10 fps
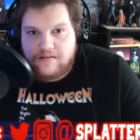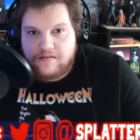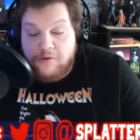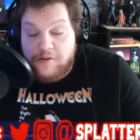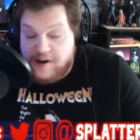
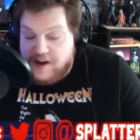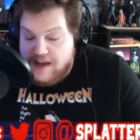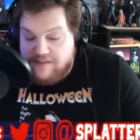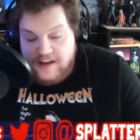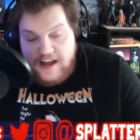Well, there you
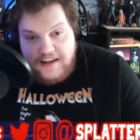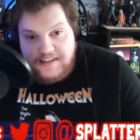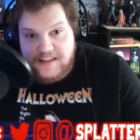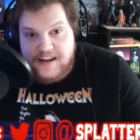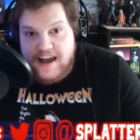have it,
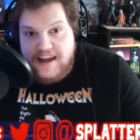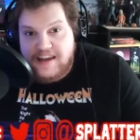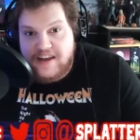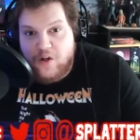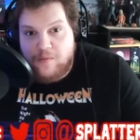guys. The Night
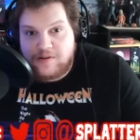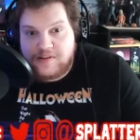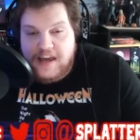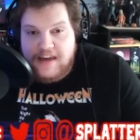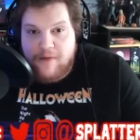He
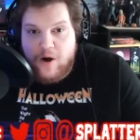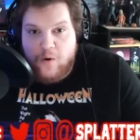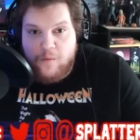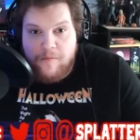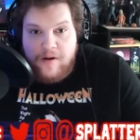Almost Came
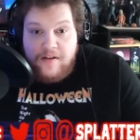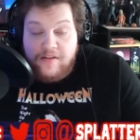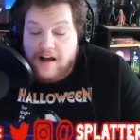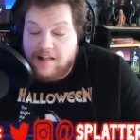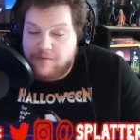Home,
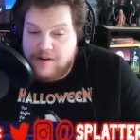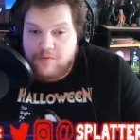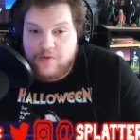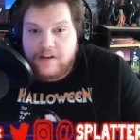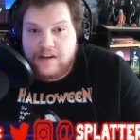the
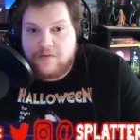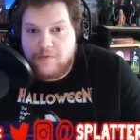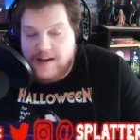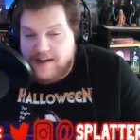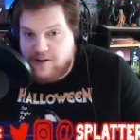Halloween movie
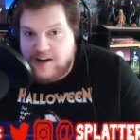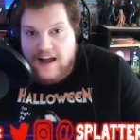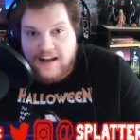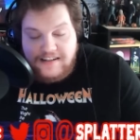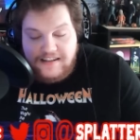we never
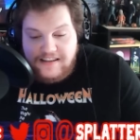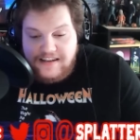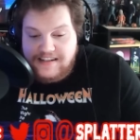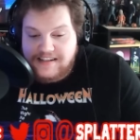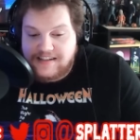got.
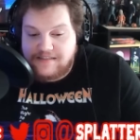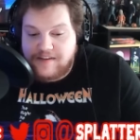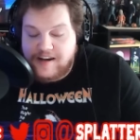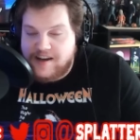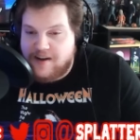This
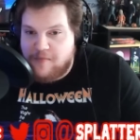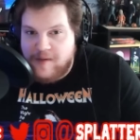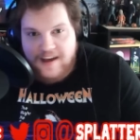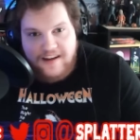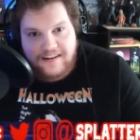video,
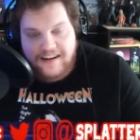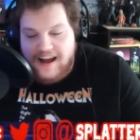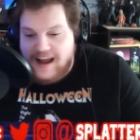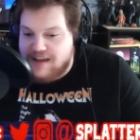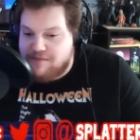man,
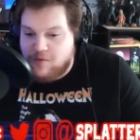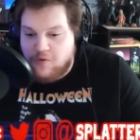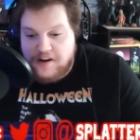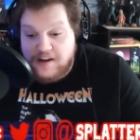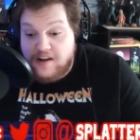I have been
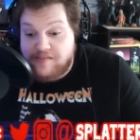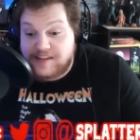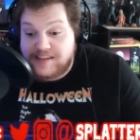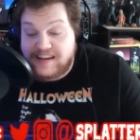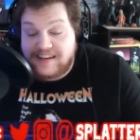working on
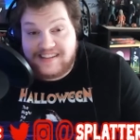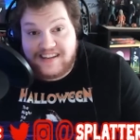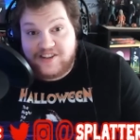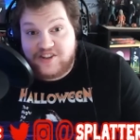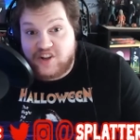this thing
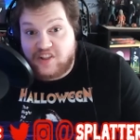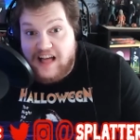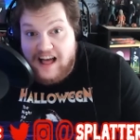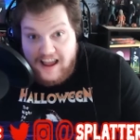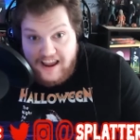since
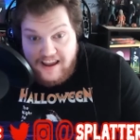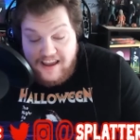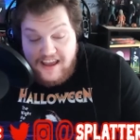July.